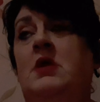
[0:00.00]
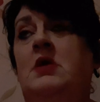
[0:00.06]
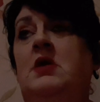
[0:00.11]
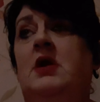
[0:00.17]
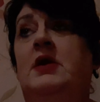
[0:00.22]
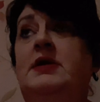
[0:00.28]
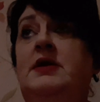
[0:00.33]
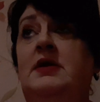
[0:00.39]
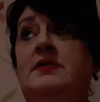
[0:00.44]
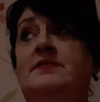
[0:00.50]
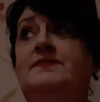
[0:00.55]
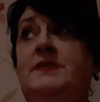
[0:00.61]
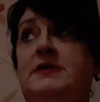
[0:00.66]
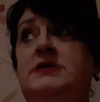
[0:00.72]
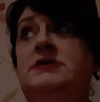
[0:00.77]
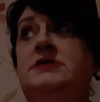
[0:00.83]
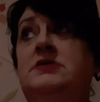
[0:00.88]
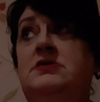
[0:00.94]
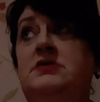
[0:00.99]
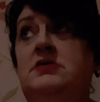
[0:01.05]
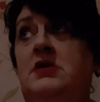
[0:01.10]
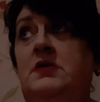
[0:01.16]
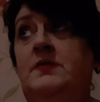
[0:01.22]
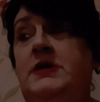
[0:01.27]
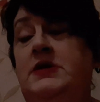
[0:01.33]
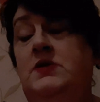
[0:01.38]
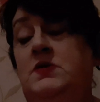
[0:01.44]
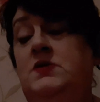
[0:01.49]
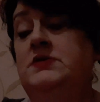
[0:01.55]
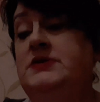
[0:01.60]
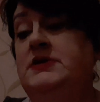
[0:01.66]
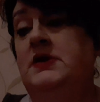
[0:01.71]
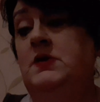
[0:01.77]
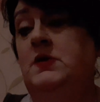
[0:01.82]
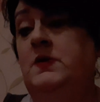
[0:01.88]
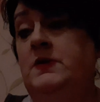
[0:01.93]
I have been on my own
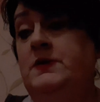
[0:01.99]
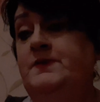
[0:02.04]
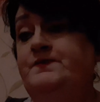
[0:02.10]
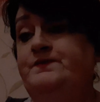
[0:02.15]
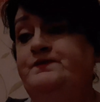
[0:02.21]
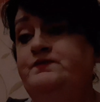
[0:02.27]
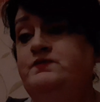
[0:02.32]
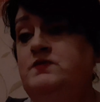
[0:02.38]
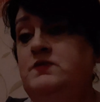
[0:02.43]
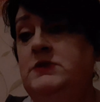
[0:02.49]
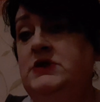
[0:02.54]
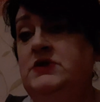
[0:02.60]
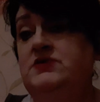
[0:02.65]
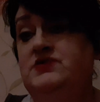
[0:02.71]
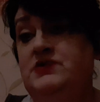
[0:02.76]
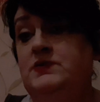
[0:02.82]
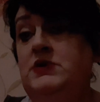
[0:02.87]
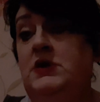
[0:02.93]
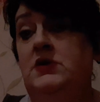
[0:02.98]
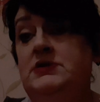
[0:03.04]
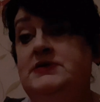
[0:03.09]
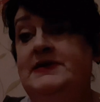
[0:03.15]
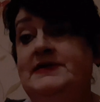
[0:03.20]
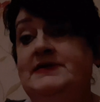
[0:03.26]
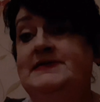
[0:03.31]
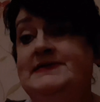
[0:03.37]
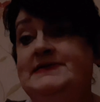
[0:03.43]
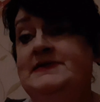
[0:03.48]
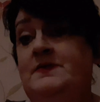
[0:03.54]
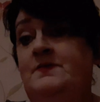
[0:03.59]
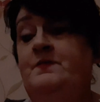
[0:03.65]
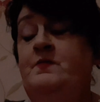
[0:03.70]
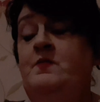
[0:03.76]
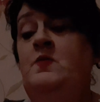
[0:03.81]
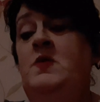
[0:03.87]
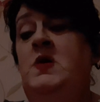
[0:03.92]
now through all this.
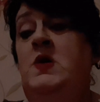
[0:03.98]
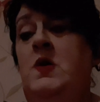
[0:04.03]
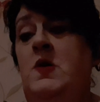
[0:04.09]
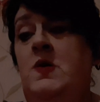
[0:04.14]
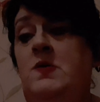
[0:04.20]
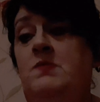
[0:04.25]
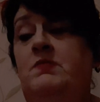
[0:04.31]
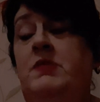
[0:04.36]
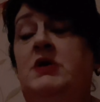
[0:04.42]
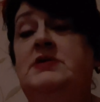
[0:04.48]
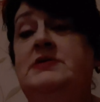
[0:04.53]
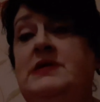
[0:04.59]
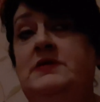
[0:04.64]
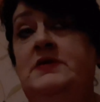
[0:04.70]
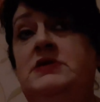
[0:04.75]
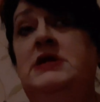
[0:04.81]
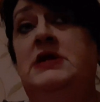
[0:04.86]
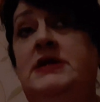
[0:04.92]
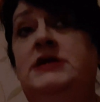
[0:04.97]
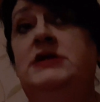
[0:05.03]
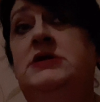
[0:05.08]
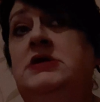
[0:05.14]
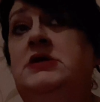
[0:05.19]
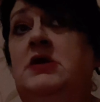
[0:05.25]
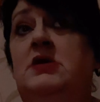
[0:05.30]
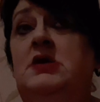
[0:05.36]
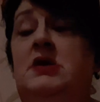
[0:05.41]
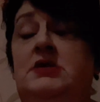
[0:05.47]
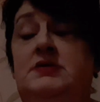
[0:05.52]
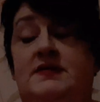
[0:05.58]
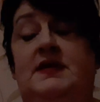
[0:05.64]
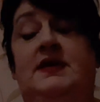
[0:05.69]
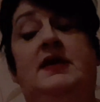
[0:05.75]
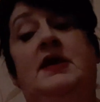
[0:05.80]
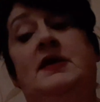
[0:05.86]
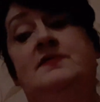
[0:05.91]
But luckily
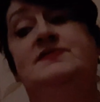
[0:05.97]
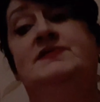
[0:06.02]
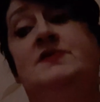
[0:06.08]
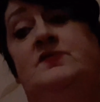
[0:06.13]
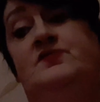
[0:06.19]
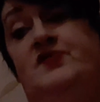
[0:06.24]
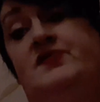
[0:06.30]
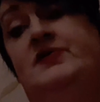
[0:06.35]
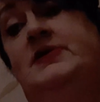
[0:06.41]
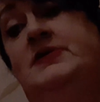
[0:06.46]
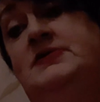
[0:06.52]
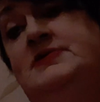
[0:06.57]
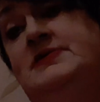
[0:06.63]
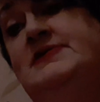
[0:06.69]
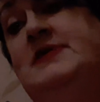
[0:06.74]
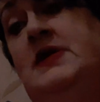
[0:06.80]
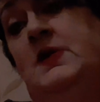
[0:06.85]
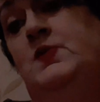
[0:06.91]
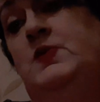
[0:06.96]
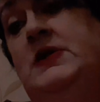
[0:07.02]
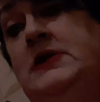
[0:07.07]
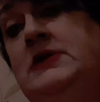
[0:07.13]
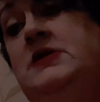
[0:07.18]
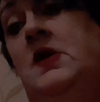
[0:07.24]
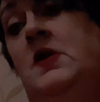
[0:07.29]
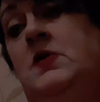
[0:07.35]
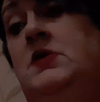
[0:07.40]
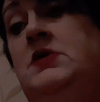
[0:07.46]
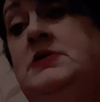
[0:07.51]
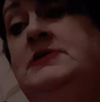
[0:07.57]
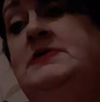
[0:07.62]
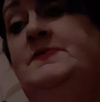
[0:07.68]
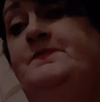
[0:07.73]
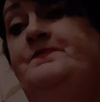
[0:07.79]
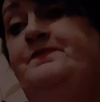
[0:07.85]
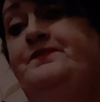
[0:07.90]
that I have some friends that will call,
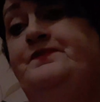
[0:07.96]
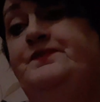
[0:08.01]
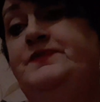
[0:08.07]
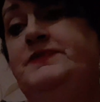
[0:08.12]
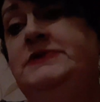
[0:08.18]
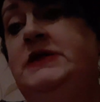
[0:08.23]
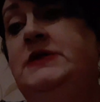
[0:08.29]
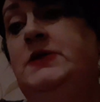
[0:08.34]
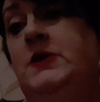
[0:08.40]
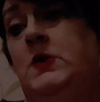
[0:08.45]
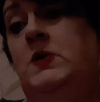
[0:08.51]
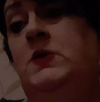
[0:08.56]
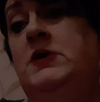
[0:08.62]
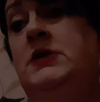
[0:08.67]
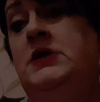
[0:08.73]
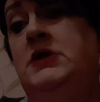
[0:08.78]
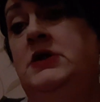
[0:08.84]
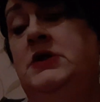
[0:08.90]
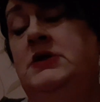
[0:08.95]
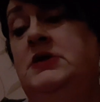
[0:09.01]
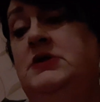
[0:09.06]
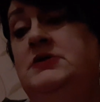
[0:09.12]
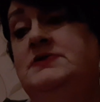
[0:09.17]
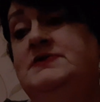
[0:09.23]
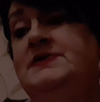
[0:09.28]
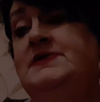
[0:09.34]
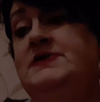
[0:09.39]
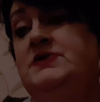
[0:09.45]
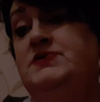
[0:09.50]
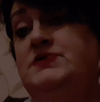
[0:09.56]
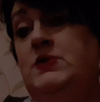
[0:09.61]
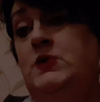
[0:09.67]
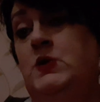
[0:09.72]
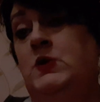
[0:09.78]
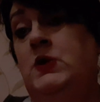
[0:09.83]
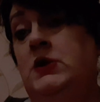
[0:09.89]
you know, to the
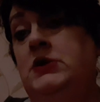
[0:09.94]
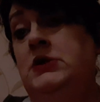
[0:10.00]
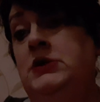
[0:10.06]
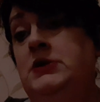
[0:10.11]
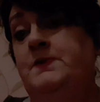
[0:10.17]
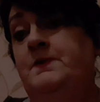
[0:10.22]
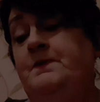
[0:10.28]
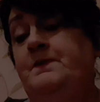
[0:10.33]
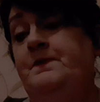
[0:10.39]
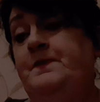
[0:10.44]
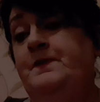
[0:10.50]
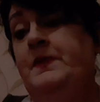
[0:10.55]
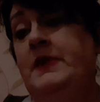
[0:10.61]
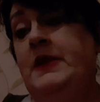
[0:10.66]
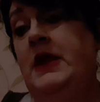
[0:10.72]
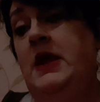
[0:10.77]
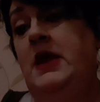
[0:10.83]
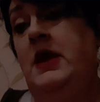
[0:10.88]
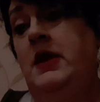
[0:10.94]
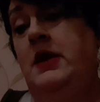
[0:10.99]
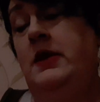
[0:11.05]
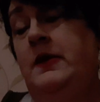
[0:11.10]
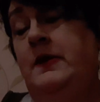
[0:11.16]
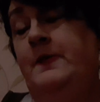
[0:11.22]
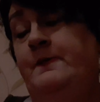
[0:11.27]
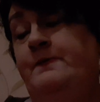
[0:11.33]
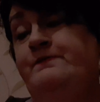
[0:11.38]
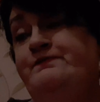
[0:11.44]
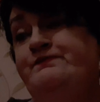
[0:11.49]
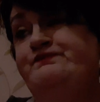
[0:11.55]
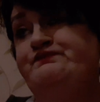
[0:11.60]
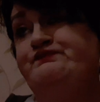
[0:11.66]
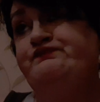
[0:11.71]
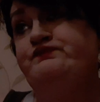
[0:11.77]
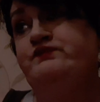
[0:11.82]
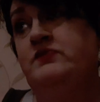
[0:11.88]
door and
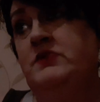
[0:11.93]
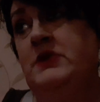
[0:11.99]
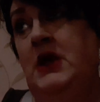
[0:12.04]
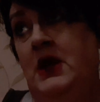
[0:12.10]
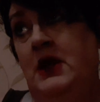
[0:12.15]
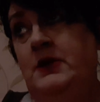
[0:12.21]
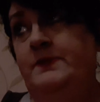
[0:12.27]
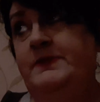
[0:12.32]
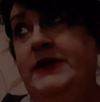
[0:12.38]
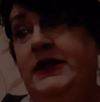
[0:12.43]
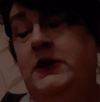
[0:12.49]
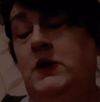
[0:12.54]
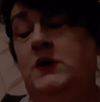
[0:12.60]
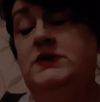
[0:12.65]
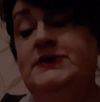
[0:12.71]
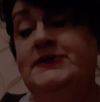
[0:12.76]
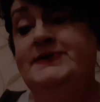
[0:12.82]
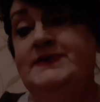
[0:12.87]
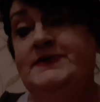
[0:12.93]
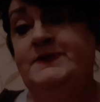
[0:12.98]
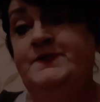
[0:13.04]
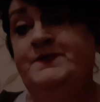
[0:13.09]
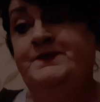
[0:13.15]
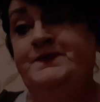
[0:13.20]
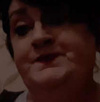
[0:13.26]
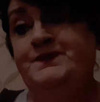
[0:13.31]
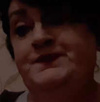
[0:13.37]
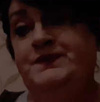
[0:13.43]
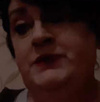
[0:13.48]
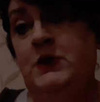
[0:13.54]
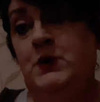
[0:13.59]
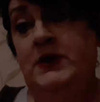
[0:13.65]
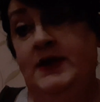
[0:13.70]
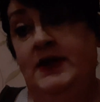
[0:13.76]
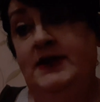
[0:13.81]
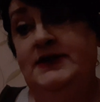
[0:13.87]
help me out
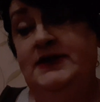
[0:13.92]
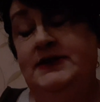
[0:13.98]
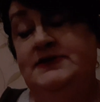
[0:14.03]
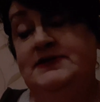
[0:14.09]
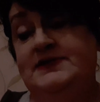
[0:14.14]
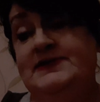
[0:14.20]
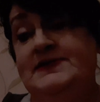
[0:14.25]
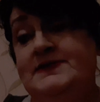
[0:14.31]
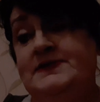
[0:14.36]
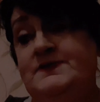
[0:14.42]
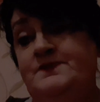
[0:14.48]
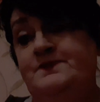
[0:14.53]
when I need it.